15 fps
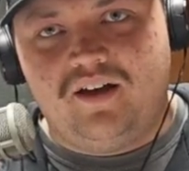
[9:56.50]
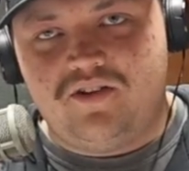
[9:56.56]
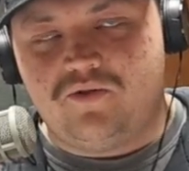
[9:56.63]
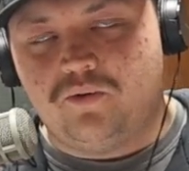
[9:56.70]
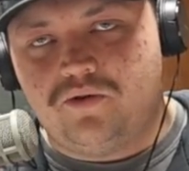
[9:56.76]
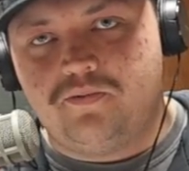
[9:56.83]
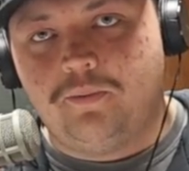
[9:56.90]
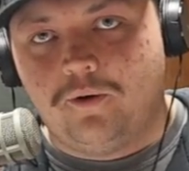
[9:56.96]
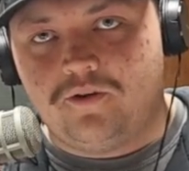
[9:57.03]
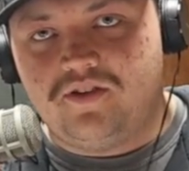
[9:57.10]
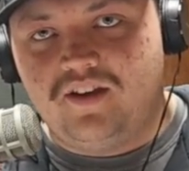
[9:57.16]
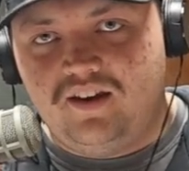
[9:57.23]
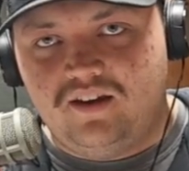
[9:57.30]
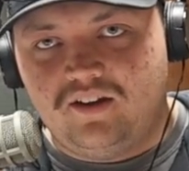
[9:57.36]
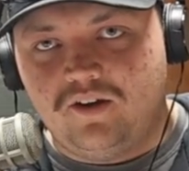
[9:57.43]
school sports
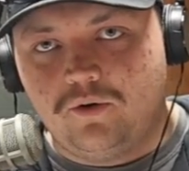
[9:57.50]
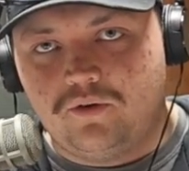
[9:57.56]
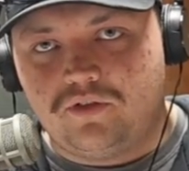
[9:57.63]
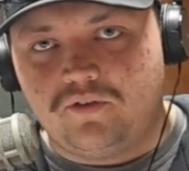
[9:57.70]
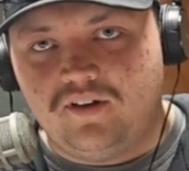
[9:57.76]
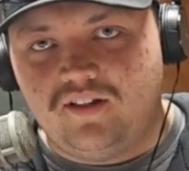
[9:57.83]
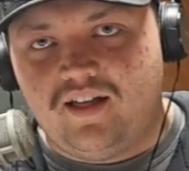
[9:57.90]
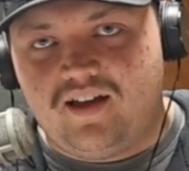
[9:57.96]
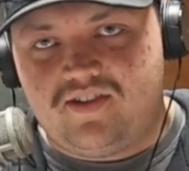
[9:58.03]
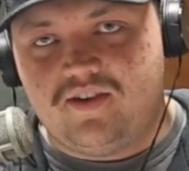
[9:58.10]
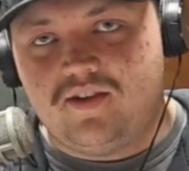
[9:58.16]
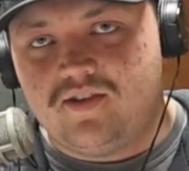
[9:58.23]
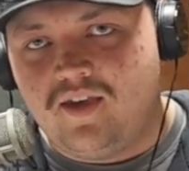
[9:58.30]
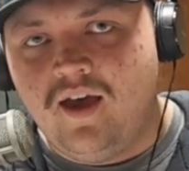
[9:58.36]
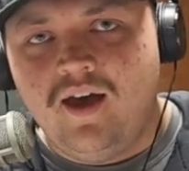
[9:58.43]
needing to go to 3
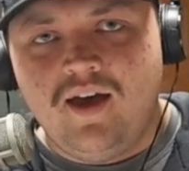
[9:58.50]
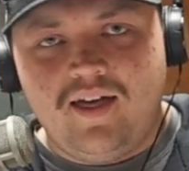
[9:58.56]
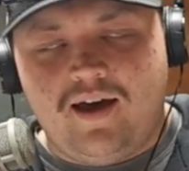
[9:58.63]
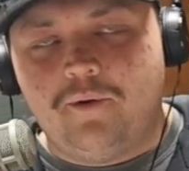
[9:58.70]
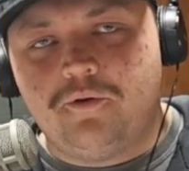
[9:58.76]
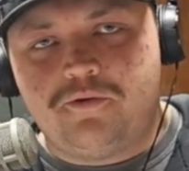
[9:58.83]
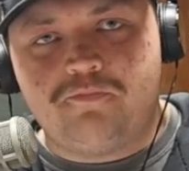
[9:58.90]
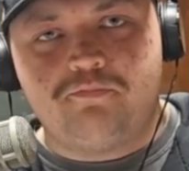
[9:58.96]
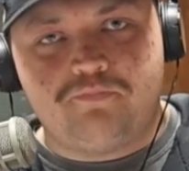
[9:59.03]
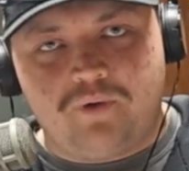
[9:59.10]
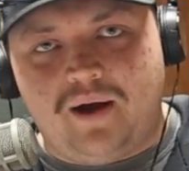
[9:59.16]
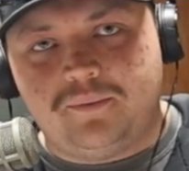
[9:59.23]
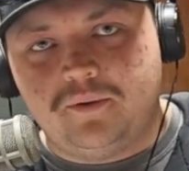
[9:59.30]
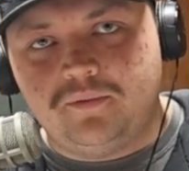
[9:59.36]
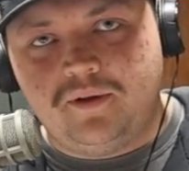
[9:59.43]
classes. I was
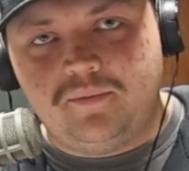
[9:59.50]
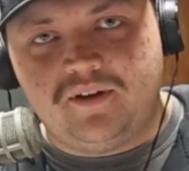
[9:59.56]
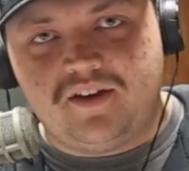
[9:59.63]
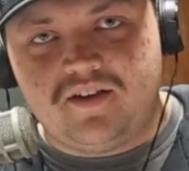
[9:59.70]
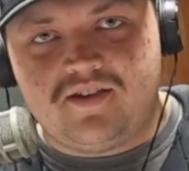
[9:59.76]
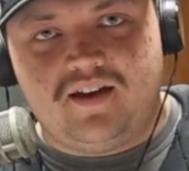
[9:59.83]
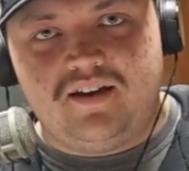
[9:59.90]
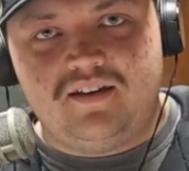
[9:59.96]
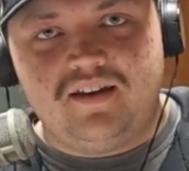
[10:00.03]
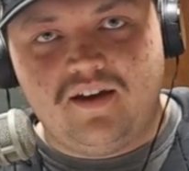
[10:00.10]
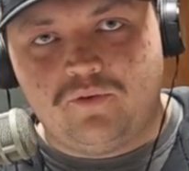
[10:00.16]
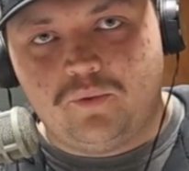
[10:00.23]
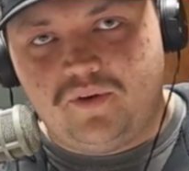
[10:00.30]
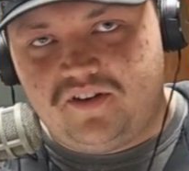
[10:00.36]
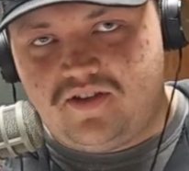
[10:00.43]
probably because I
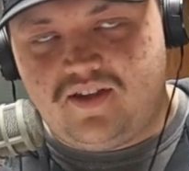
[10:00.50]
never went